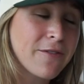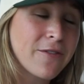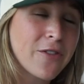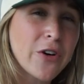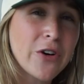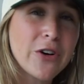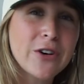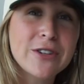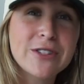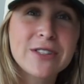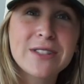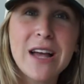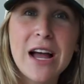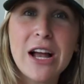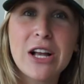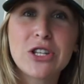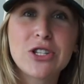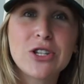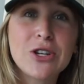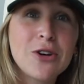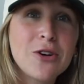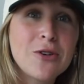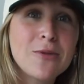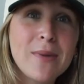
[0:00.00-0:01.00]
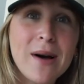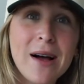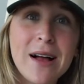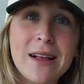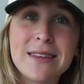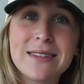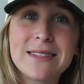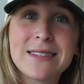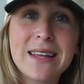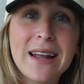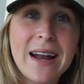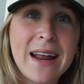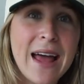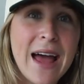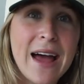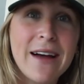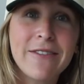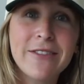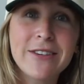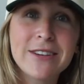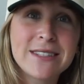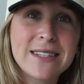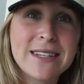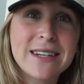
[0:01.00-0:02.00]
the first, like, 2 months than I
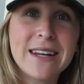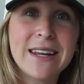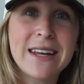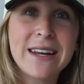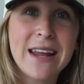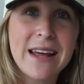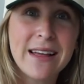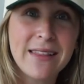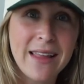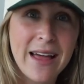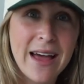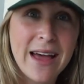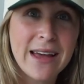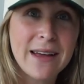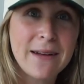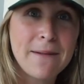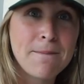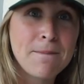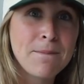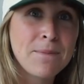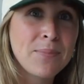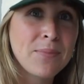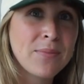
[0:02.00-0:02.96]
ever did in LA.